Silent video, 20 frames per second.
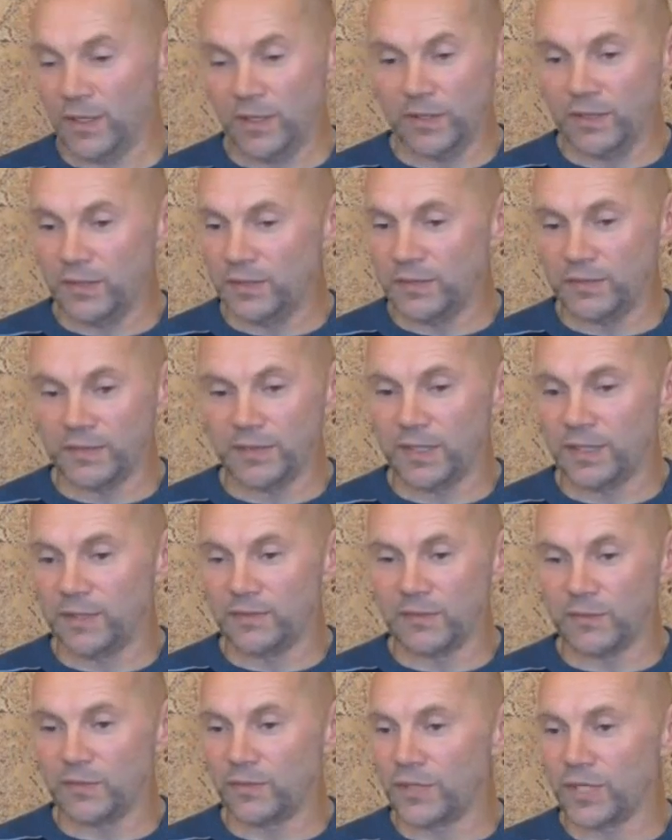Fun,
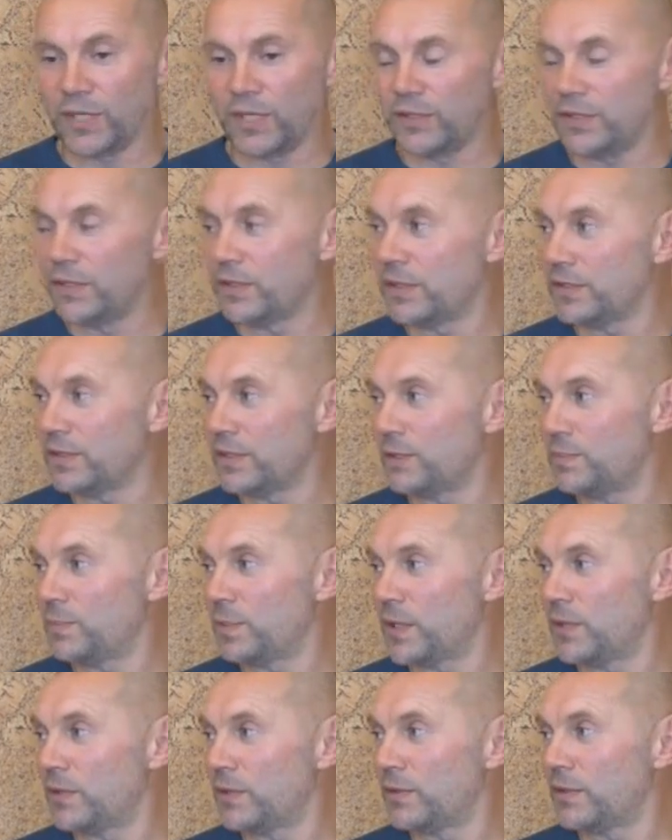yes. Kicks
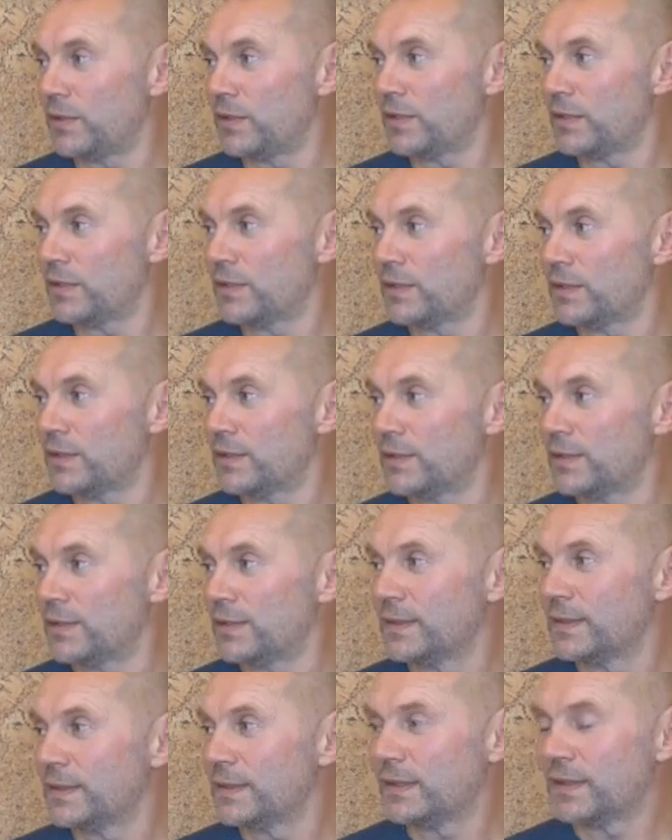rule everything
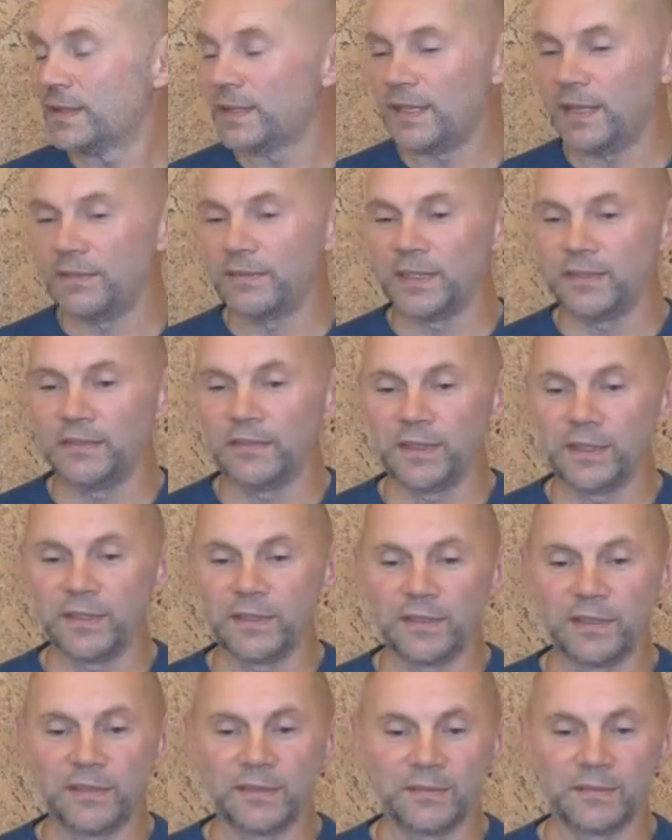here. It's the
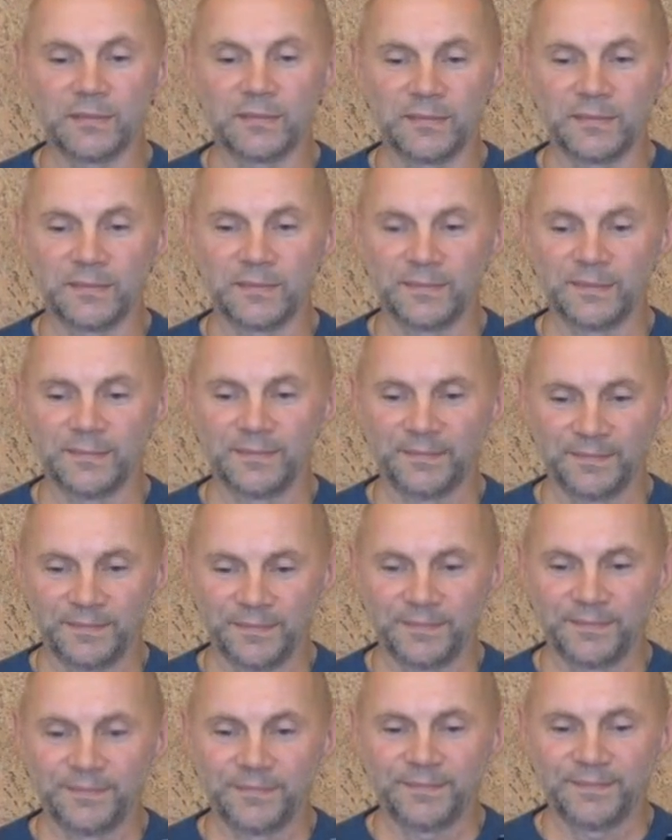engine, the source of
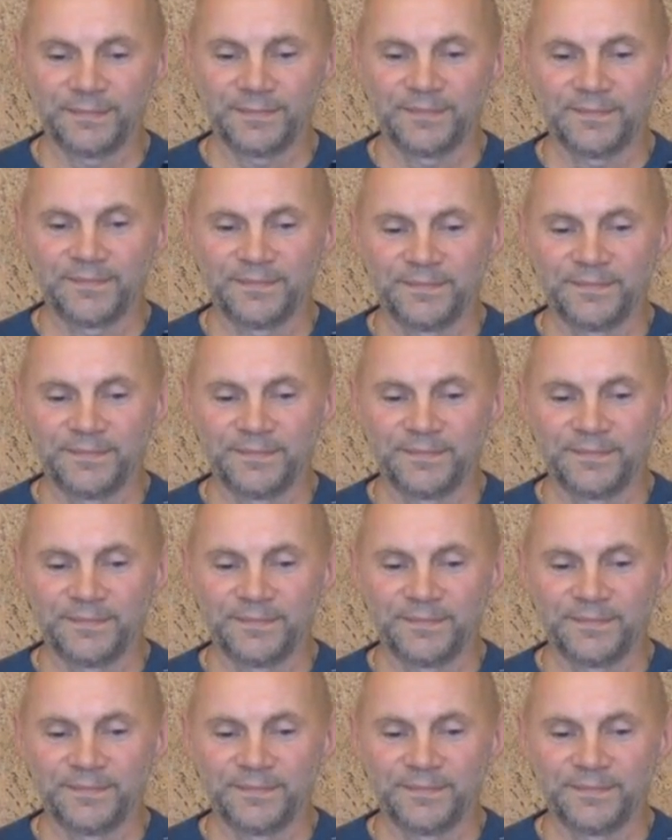development.